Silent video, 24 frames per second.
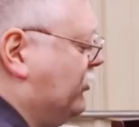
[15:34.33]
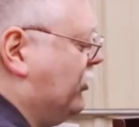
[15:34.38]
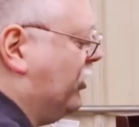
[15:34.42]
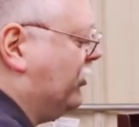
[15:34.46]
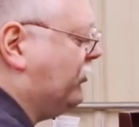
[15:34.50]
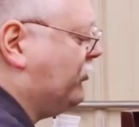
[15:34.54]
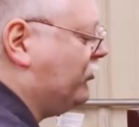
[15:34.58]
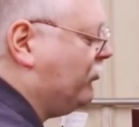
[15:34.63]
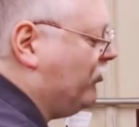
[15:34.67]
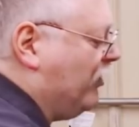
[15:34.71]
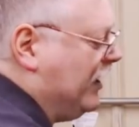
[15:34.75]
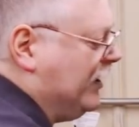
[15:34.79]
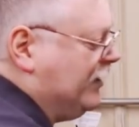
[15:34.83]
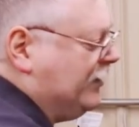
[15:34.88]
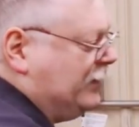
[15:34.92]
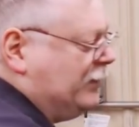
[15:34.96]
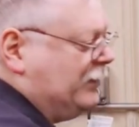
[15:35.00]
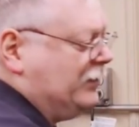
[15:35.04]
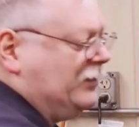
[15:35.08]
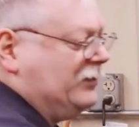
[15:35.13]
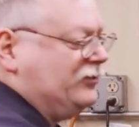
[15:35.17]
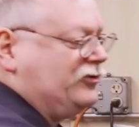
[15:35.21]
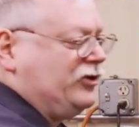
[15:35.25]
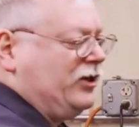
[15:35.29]
starts grinding,
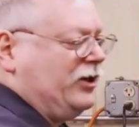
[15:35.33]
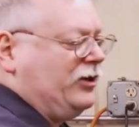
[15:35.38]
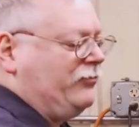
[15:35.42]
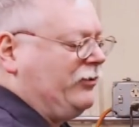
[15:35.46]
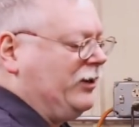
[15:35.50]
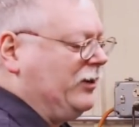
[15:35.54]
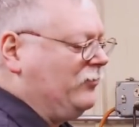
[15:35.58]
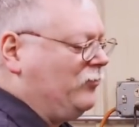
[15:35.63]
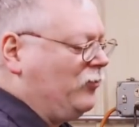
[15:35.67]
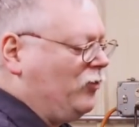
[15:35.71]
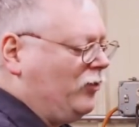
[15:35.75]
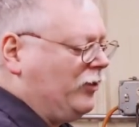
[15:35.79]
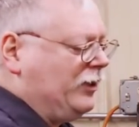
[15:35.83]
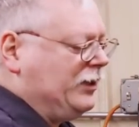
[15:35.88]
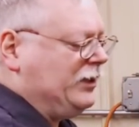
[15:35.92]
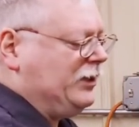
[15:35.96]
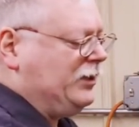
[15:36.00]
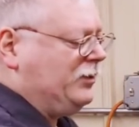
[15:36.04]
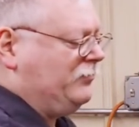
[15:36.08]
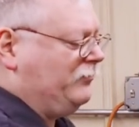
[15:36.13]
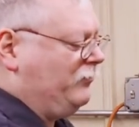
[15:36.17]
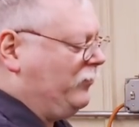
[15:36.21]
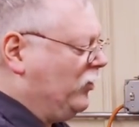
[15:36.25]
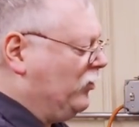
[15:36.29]
generating more heat,
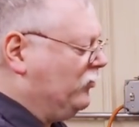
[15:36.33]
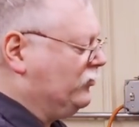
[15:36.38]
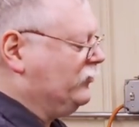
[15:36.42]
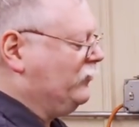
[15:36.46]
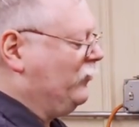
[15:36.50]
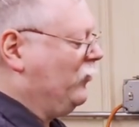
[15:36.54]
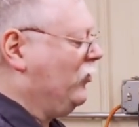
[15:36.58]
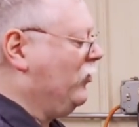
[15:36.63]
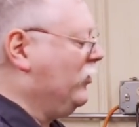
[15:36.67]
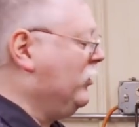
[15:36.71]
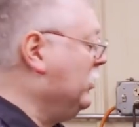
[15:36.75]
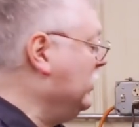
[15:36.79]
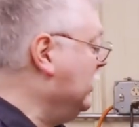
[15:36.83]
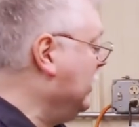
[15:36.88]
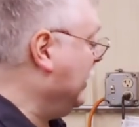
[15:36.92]
bows more,